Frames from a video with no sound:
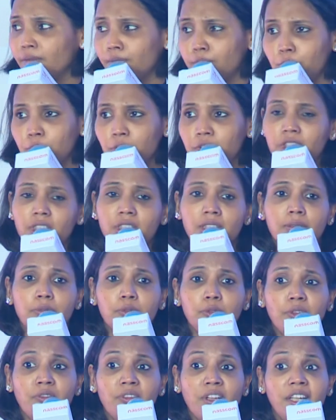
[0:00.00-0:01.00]
food systems,
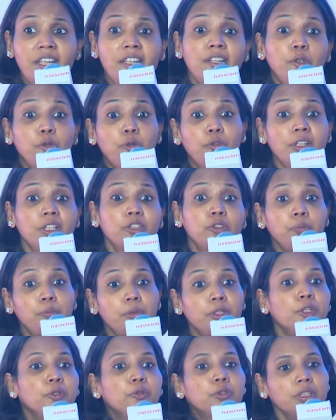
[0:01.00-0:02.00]
we are finding new ways of
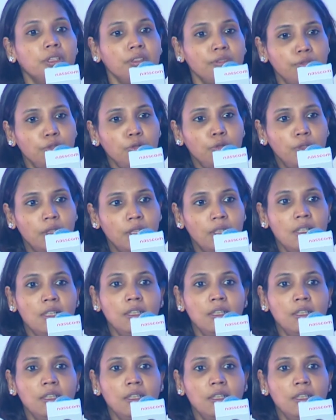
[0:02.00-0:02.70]
producing food.